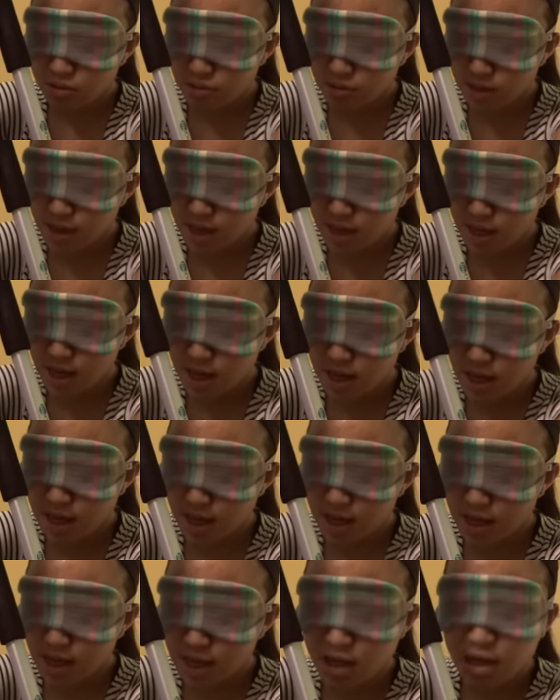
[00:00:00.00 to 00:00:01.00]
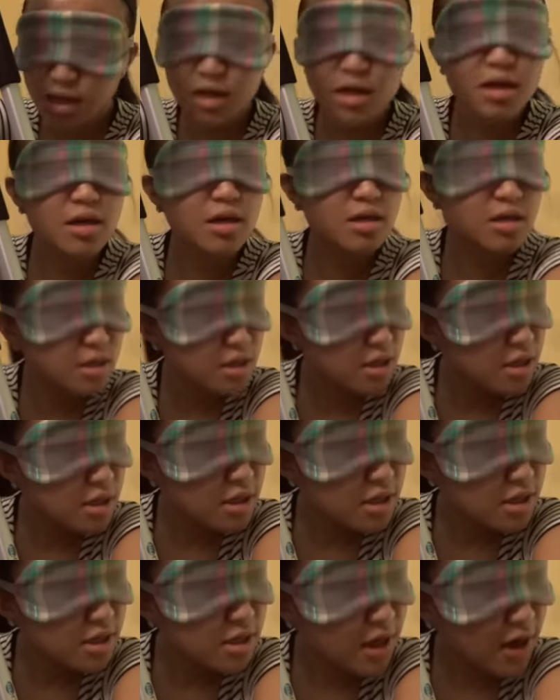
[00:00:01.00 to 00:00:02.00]
Okay.
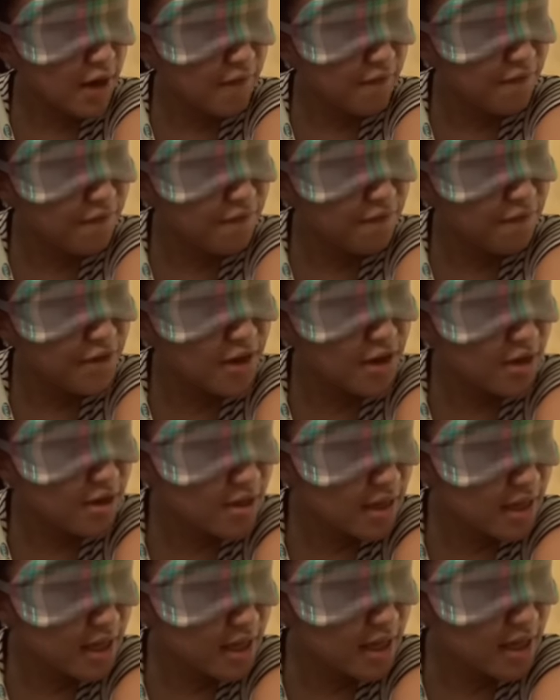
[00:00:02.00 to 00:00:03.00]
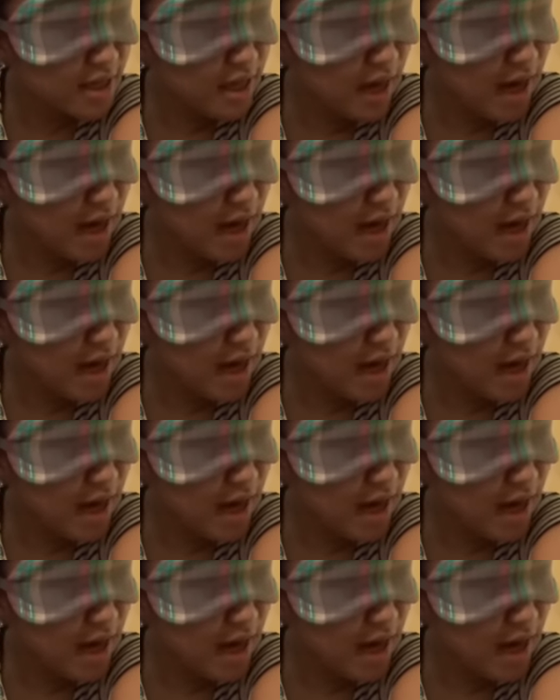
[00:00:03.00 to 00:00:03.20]
I feel like